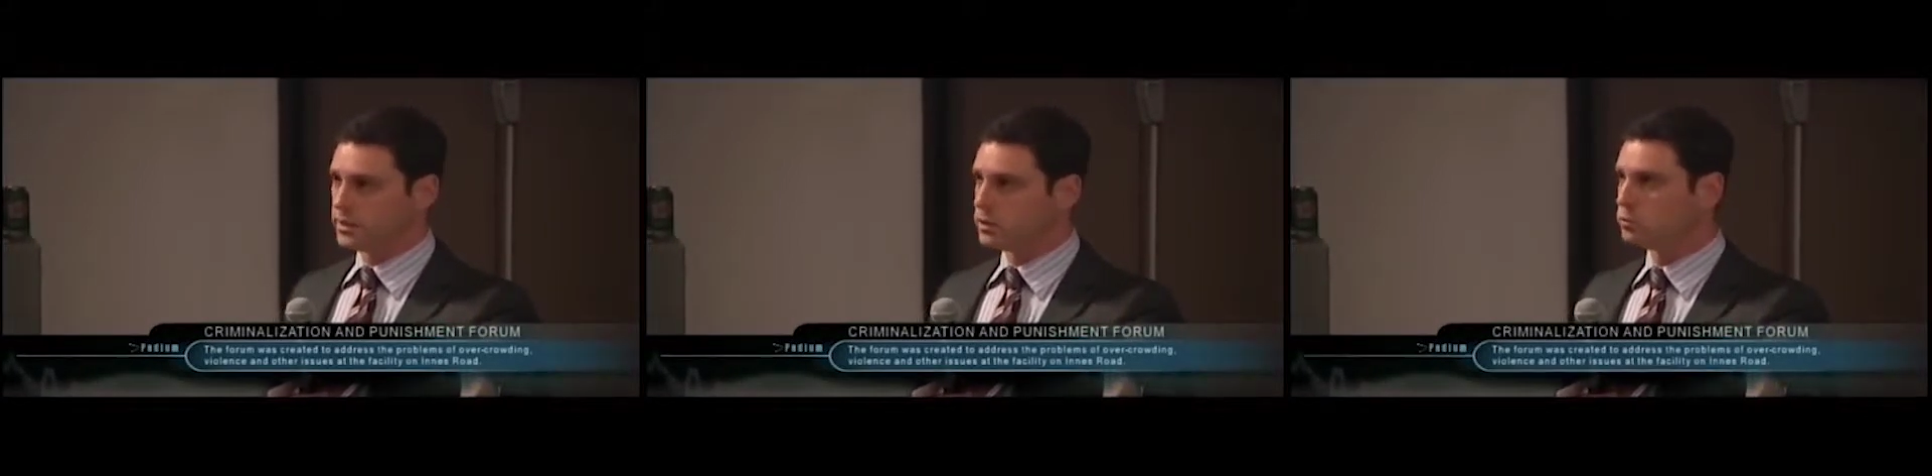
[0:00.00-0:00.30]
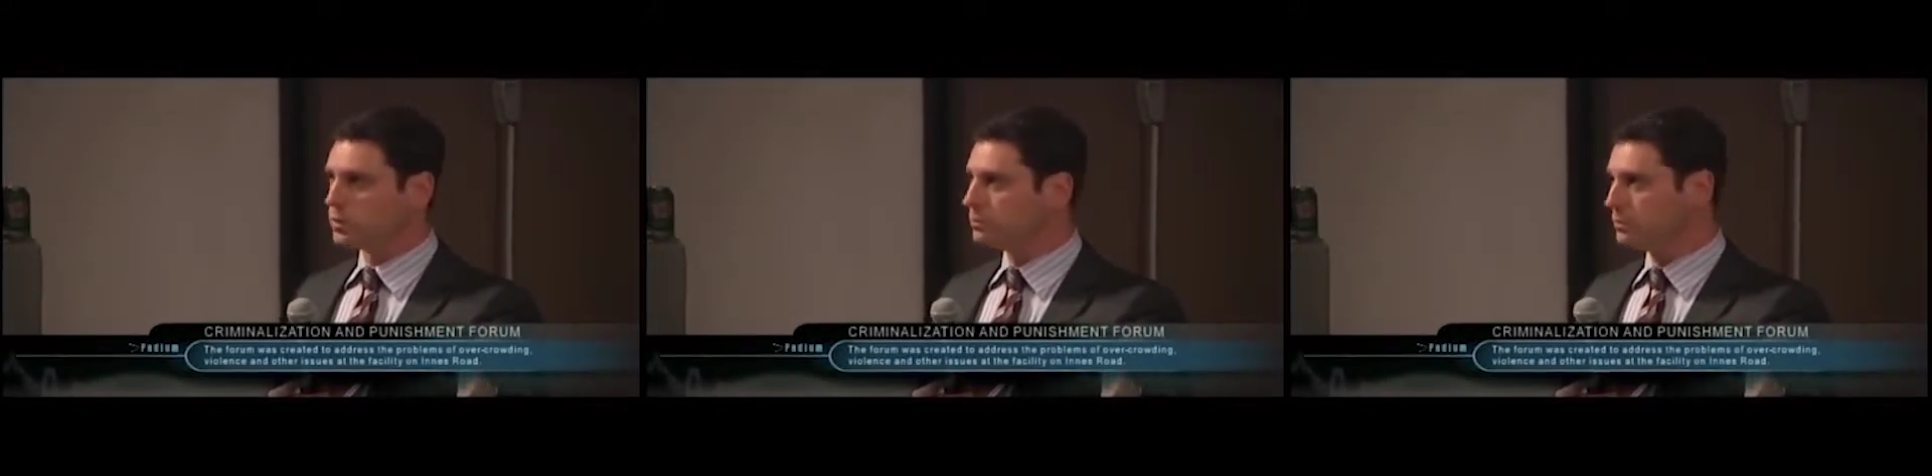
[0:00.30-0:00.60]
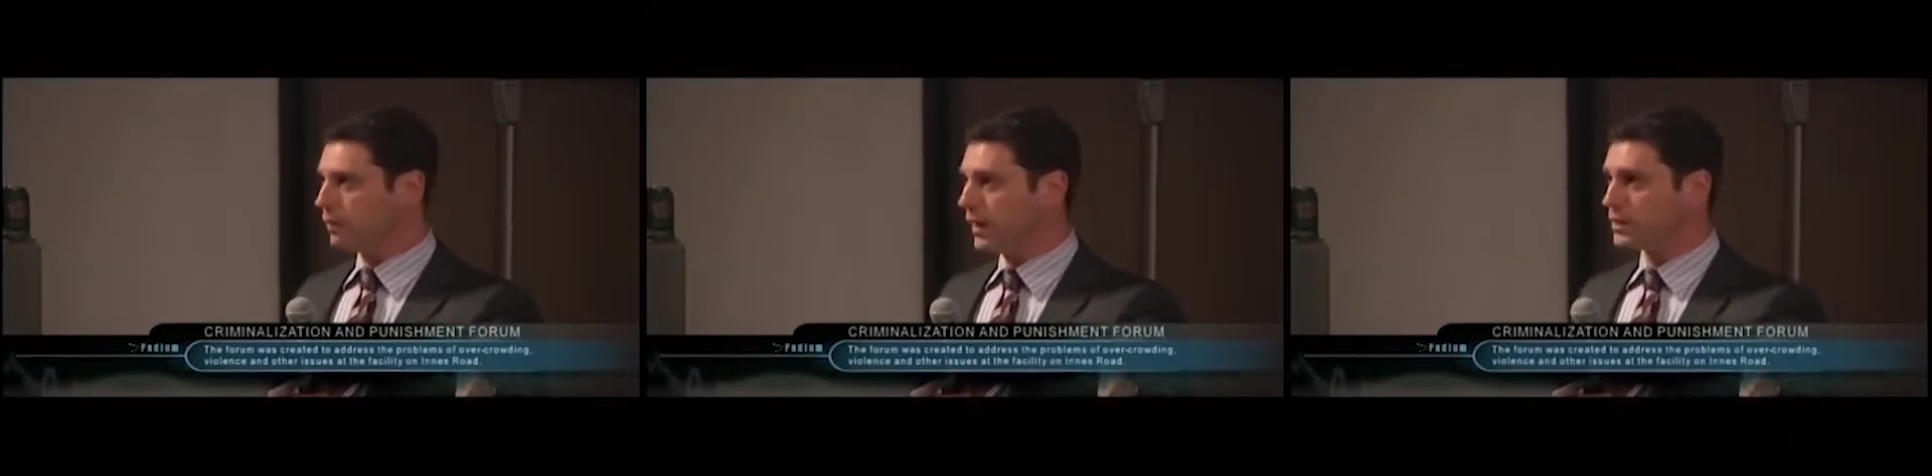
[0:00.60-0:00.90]
an
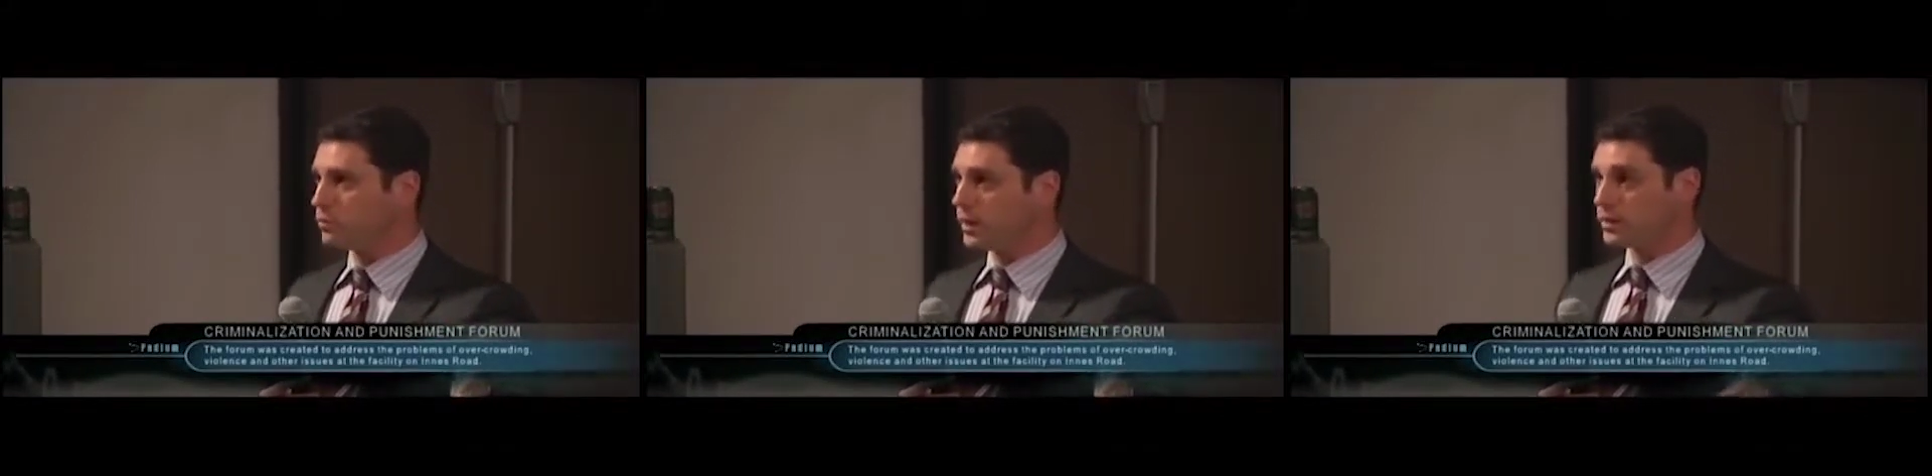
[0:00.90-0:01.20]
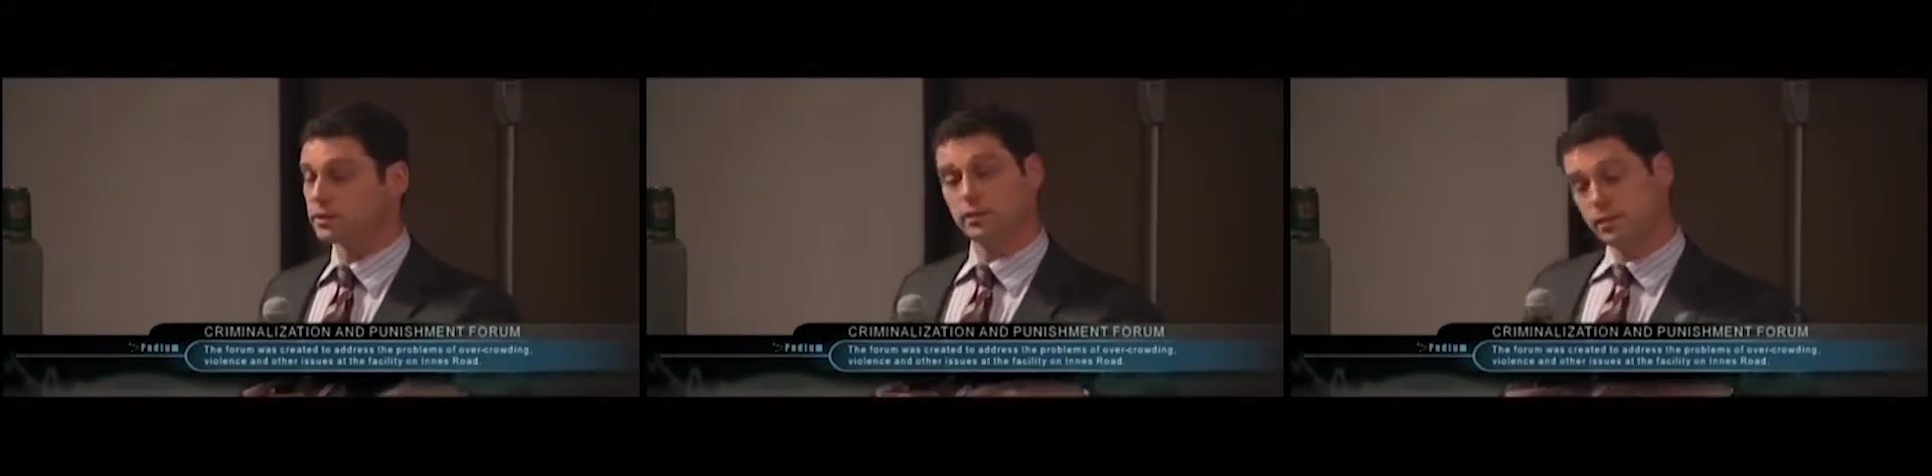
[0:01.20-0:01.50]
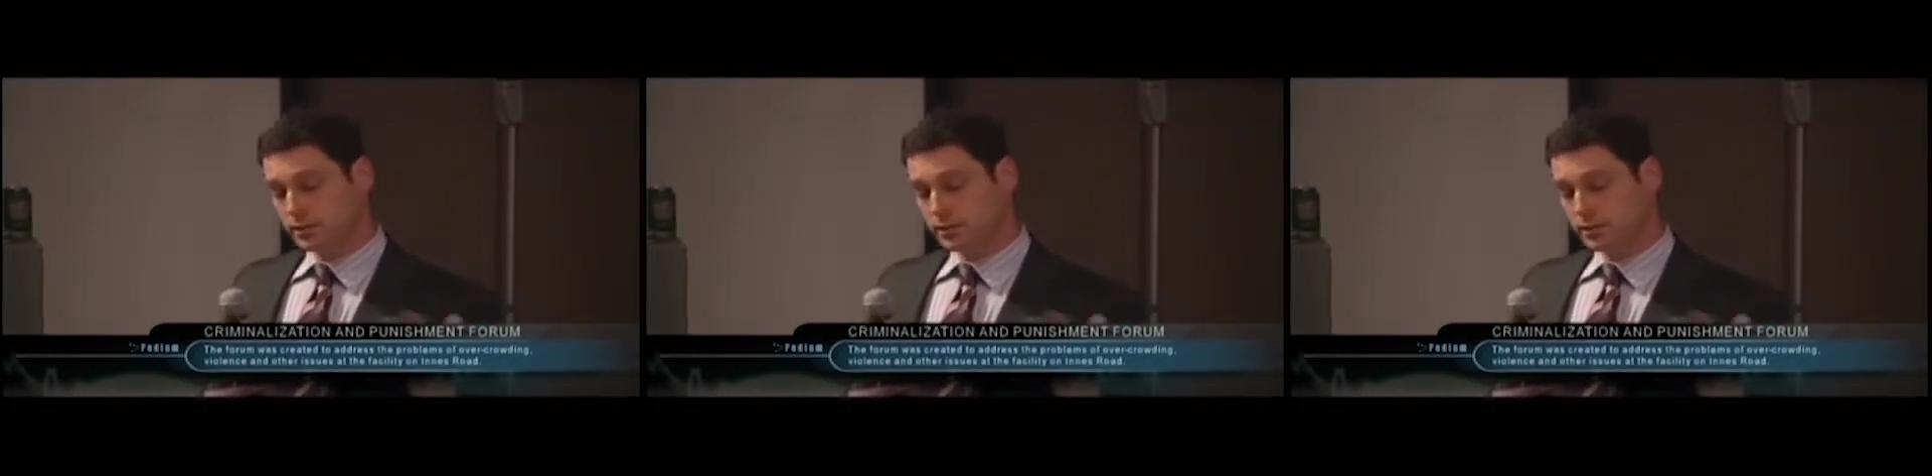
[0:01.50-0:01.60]
OPP paddy wagon.